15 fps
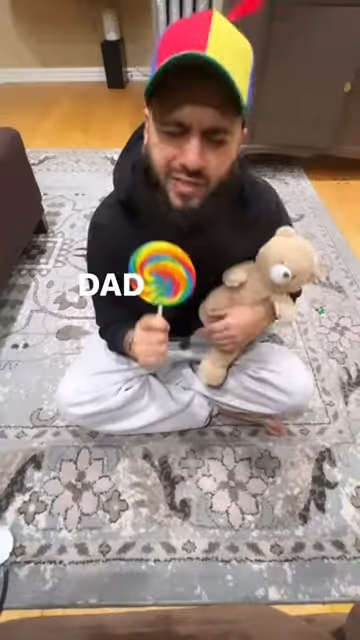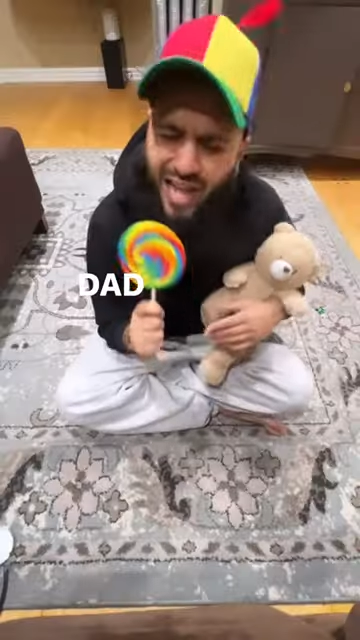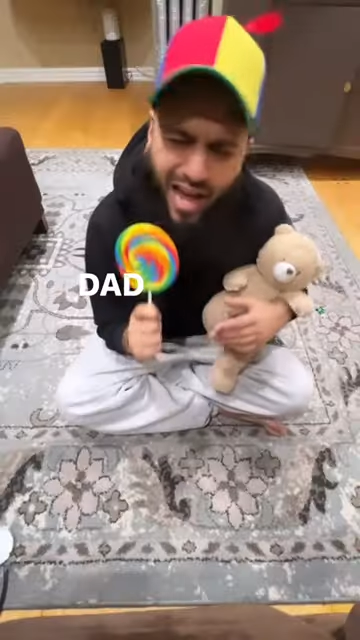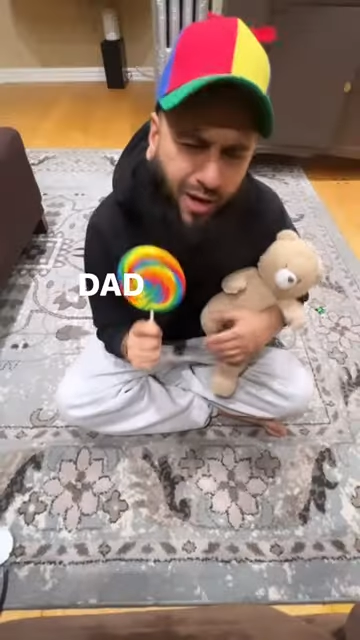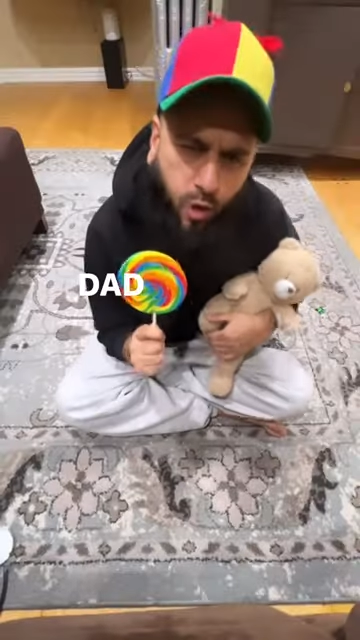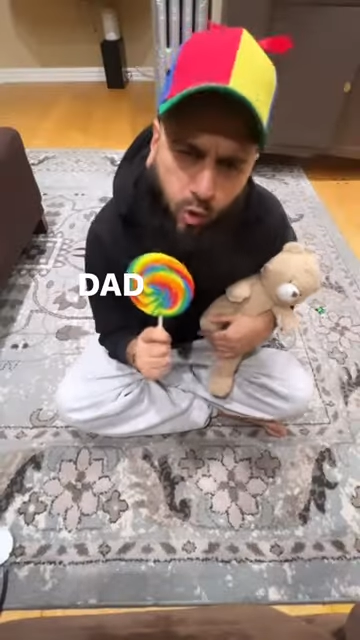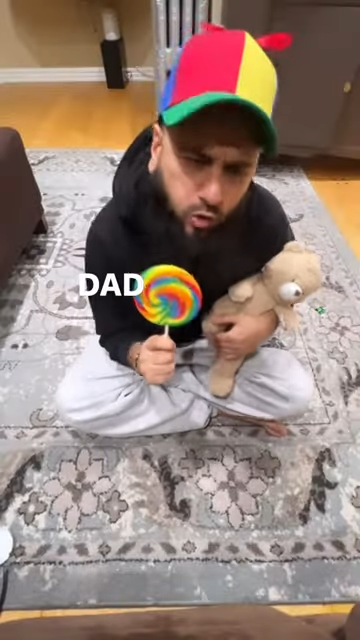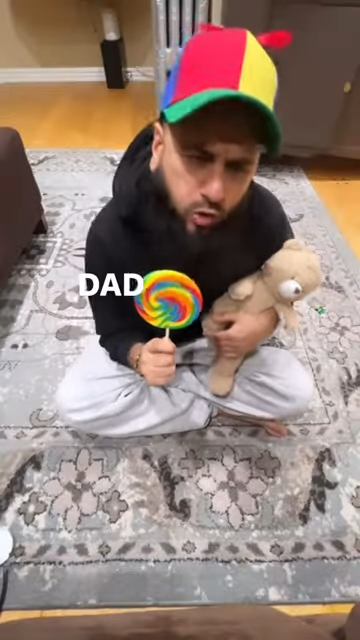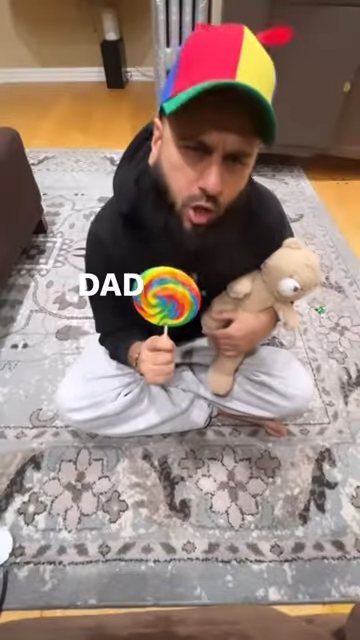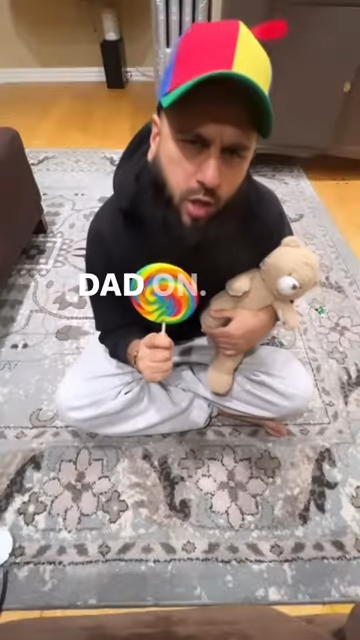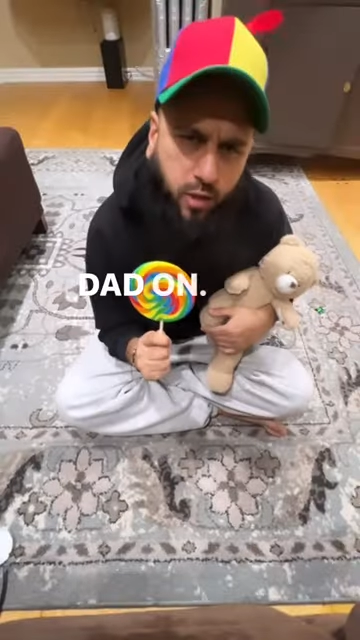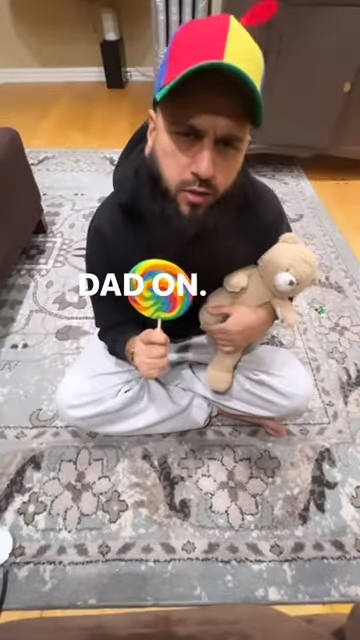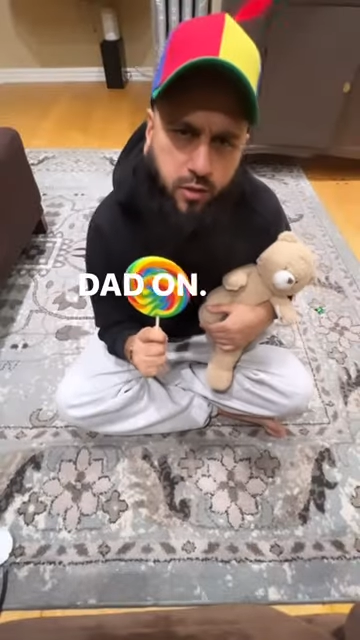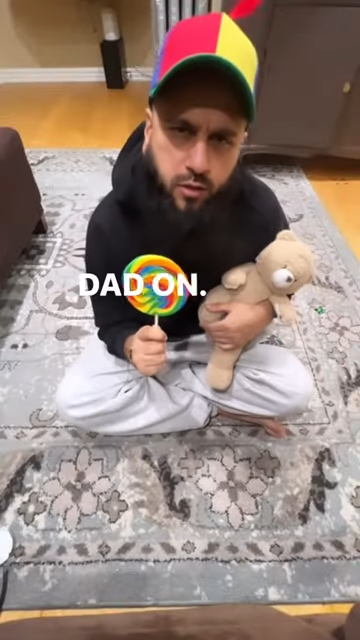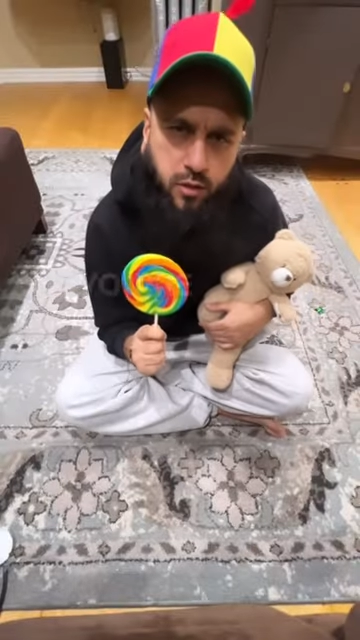Dad, hold on.
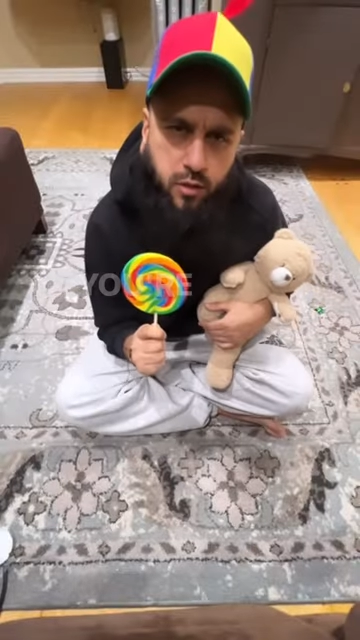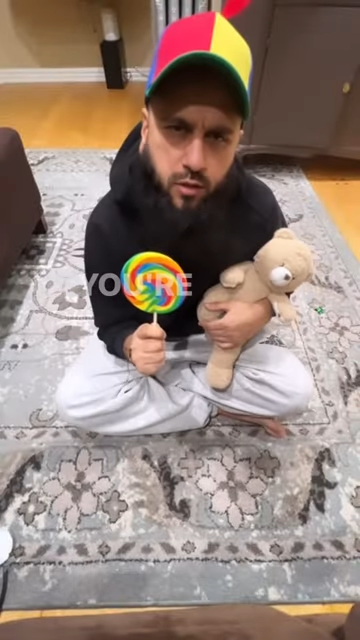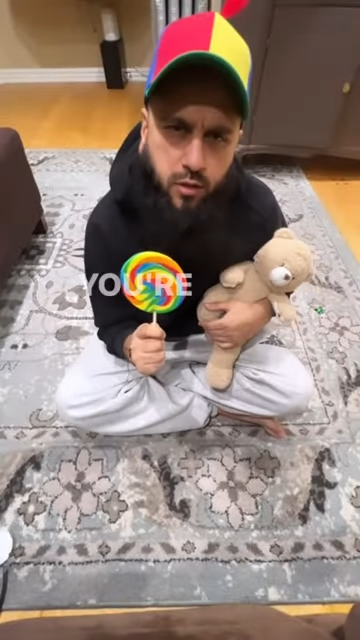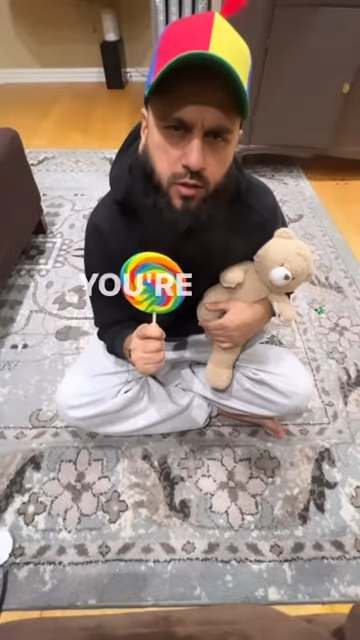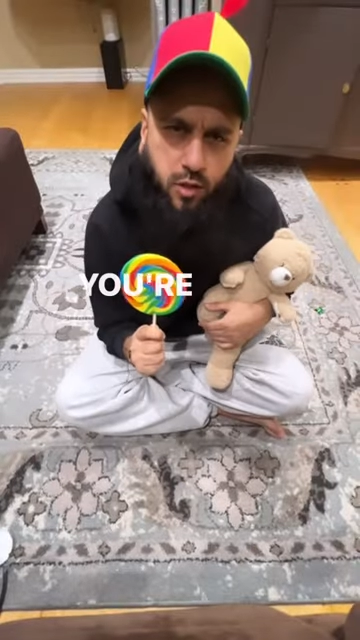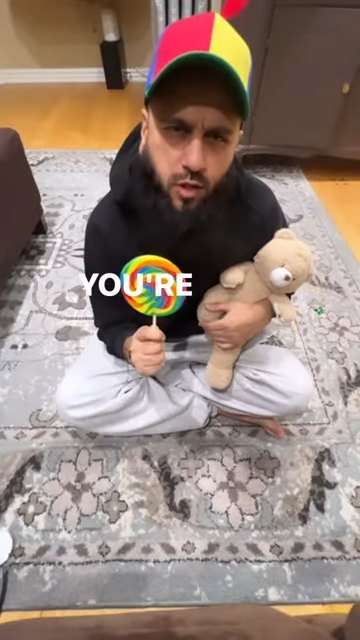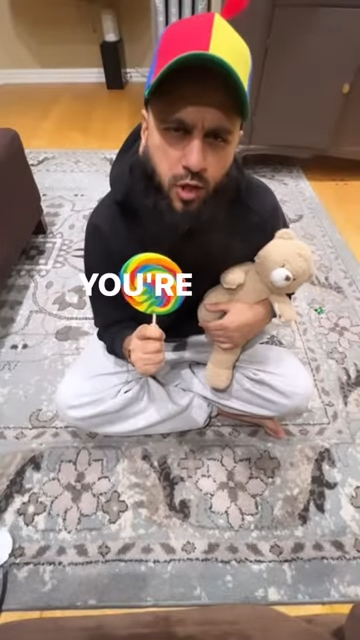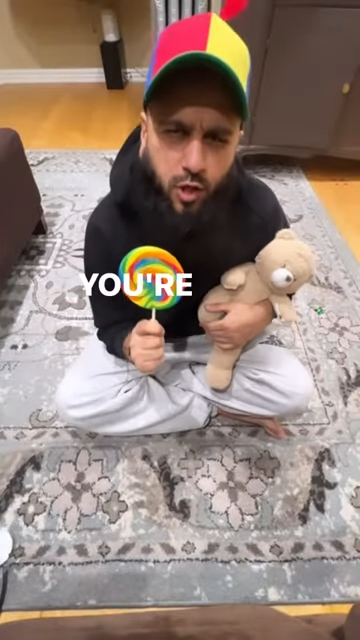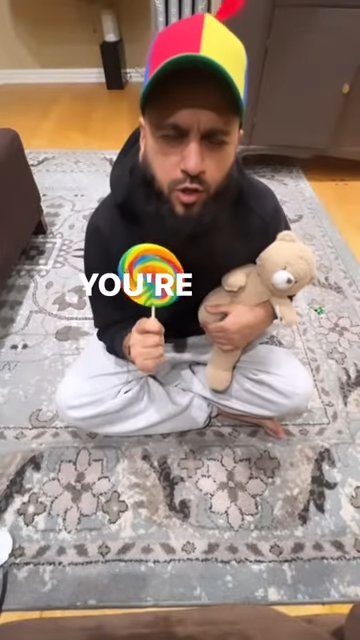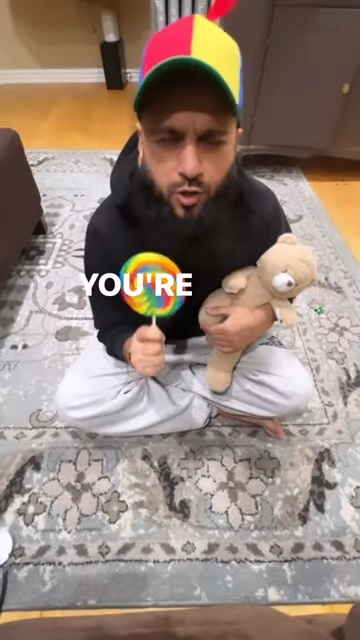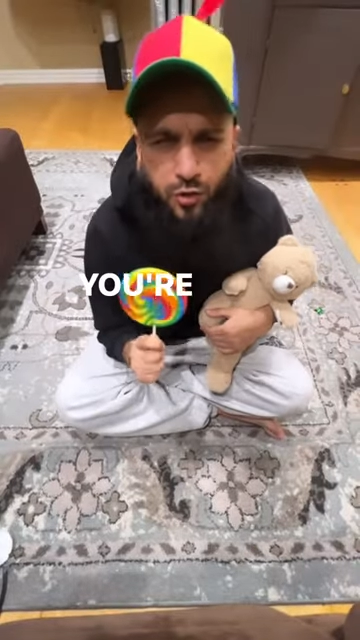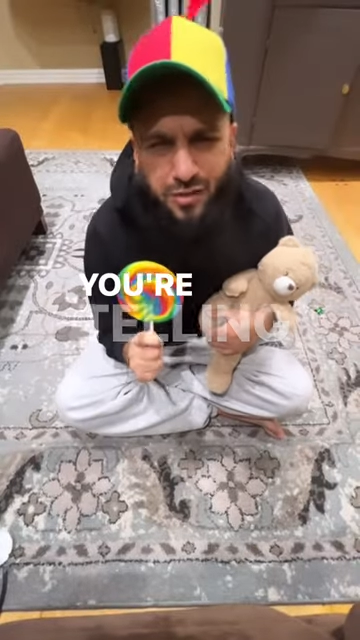You're